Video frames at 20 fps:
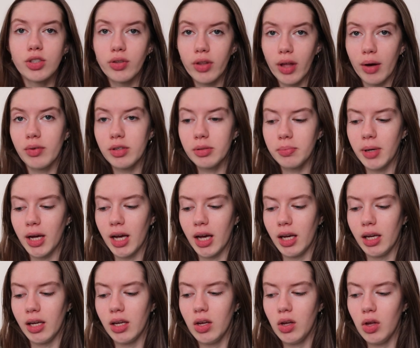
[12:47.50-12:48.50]
so that was
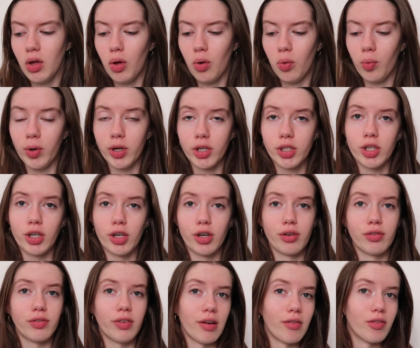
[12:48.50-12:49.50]
my
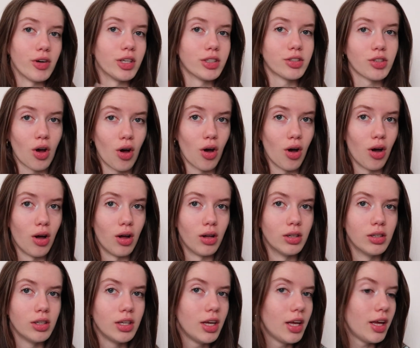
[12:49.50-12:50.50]
winter favorites haul
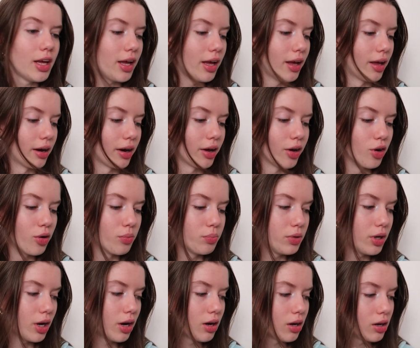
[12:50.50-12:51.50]
and I hope
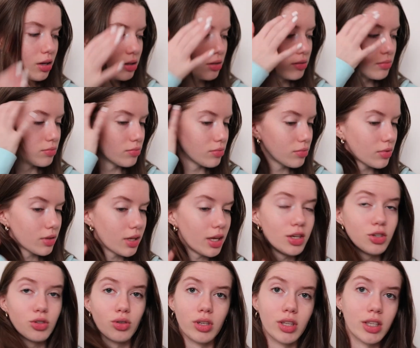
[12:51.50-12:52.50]
y'all
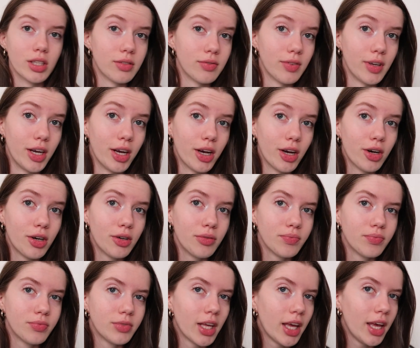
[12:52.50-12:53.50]
enjoy this video
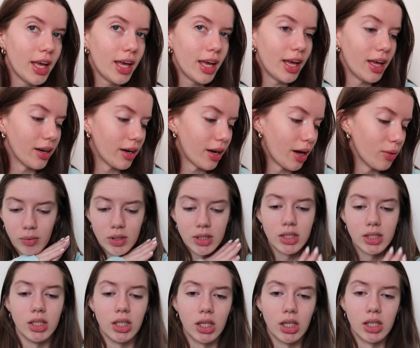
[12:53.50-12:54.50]
and I will
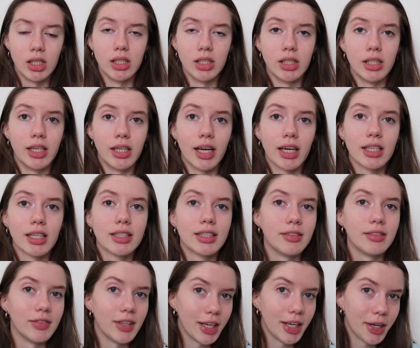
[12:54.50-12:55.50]
see y'all in the next
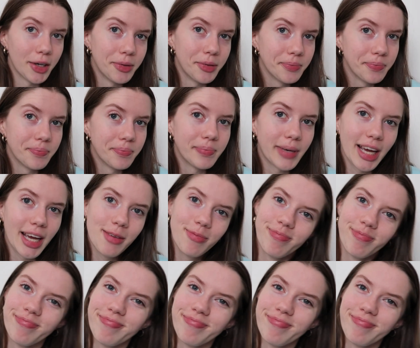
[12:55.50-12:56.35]
video. Bye!